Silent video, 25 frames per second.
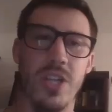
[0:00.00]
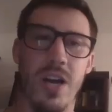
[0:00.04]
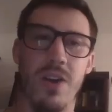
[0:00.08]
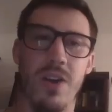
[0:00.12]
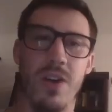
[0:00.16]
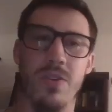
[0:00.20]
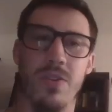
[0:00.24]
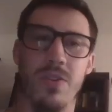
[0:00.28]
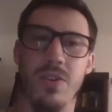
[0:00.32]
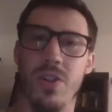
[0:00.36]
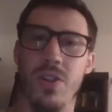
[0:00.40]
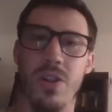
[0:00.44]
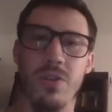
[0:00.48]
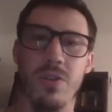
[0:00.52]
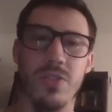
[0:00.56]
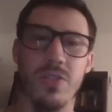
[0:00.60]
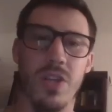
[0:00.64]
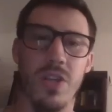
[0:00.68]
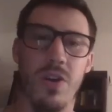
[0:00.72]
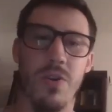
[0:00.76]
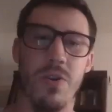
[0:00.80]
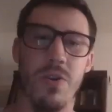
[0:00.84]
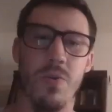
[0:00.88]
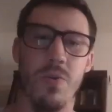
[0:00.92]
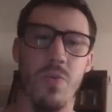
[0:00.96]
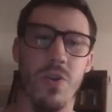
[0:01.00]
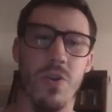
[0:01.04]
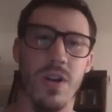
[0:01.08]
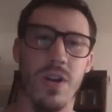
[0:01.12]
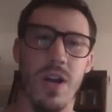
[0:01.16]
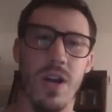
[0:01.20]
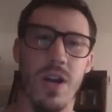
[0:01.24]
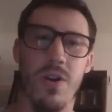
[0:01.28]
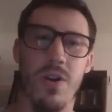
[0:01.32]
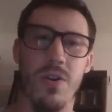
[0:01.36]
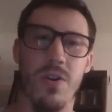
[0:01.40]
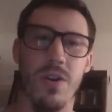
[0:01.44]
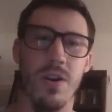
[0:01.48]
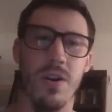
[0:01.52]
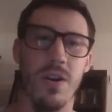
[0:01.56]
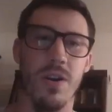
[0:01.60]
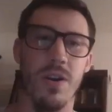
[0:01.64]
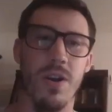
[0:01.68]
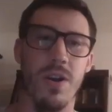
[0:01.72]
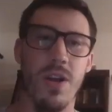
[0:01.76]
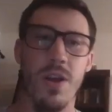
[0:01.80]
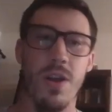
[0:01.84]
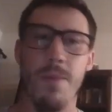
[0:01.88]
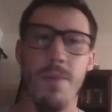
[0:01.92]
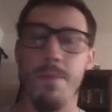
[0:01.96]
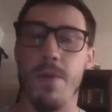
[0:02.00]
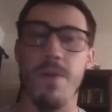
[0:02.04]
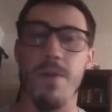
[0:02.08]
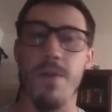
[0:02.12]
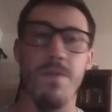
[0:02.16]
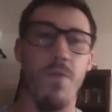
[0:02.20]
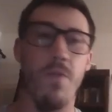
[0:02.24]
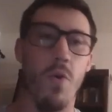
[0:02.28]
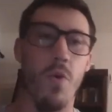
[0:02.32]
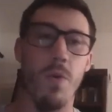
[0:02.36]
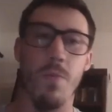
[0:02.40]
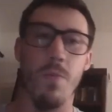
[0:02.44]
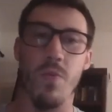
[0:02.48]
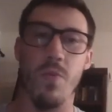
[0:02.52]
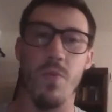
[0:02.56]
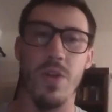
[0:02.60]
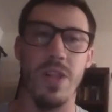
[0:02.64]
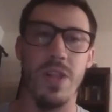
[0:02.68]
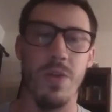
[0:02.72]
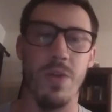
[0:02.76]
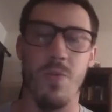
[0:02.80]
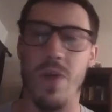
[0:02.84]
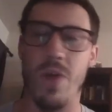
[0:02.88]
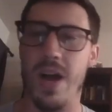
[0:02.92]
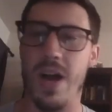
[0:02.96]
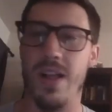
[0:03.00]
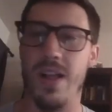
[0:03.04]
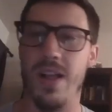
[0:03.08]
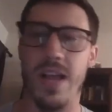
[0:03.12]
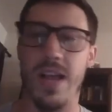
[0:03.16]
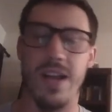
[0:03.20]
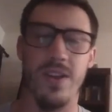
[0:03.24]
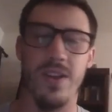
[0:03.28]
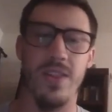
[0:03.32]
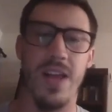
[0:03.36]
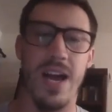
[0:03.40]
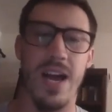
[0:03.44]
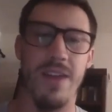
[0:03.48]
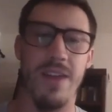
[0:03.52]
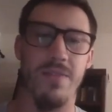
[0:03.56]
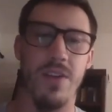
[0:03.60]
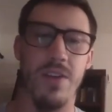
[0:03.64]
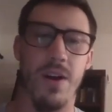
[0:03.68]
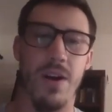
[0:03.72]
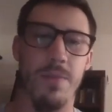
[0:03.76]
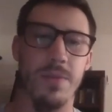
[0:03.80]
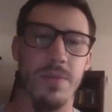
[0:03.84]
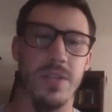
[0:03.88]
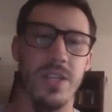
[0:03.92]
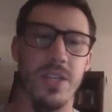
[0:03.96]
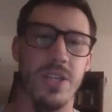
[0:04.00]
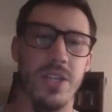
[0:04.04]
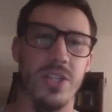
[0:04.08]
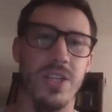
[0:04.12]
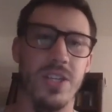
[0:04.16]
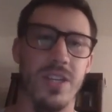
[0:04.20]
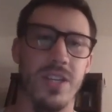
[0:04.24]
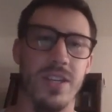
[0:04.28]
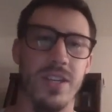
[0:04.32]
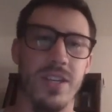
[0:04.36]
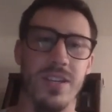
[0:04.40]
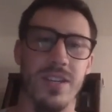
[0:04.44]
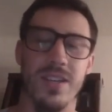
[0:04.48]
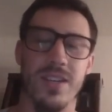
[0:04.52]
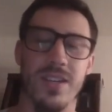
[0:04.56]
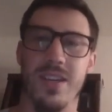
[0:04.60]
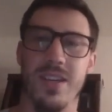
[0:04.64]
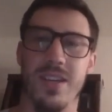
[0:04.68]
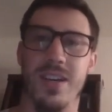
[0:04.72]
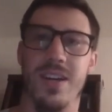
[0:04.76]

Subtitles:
out and close out a workout or perform really well at a live competition.